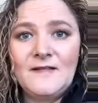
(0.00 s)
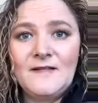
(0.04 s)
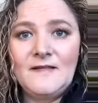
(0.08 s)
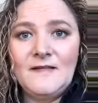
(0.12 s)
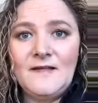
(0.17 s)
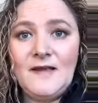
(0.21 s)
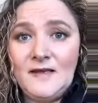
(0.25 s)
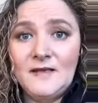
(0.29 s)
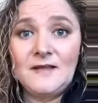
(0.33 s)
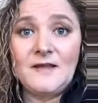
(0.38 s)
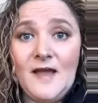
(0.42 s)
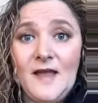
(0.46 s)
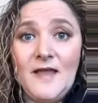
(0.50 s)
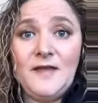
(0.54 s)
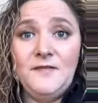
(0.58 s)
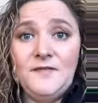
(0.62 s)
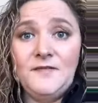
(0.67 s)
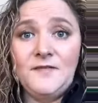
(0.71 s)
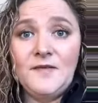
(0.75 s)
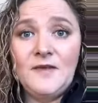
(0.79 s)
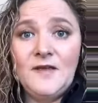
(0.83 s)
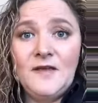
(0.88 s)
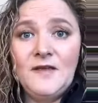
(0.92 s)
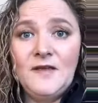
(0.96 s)
in
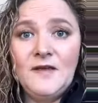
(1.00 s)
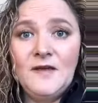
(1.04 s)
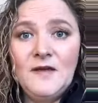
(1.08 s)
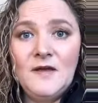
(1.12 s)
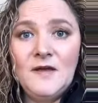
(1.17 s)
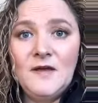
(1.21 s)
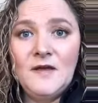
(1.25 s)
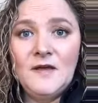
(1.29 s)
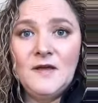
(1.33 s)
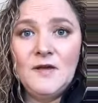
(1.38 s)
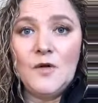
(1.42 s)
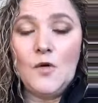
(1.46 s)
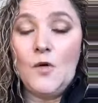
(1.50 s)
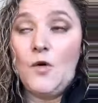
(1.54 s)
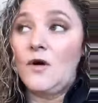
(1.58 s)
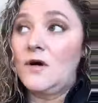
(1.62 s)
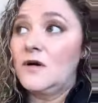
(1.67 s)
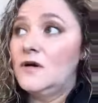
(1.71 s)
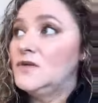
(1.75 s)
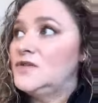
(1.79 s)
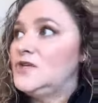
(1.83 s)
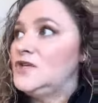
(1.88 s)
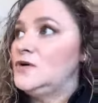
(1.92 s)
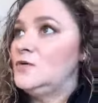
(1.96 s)
life?
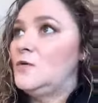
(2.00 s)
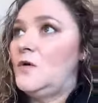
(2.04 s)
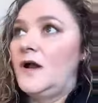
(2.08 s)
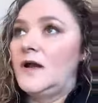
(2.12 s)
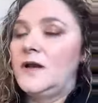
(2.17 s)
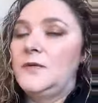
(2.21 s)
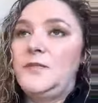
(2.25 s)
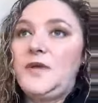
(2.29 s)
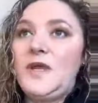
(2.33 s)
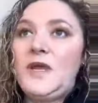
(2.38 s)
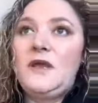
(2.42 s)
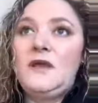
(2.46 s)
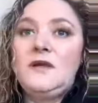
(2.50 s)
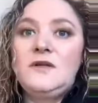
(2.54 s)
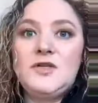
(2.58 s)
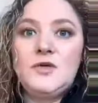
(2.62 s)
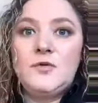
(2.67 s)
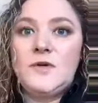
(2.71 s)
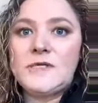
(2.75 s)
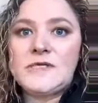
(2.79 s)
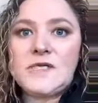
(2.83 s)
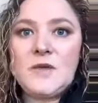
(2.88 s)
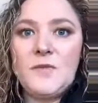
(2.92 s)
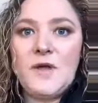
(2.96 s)
Or do you want to be
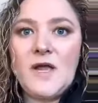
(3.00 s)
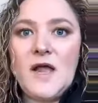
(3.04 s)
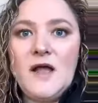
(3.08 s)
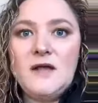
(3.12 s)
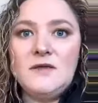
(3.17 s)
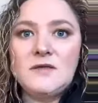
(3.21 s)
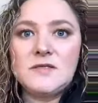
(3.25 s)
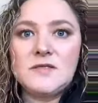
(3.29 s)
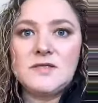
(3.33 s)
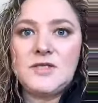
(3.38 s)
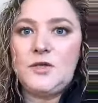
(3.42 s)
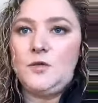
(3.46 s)
doing something else?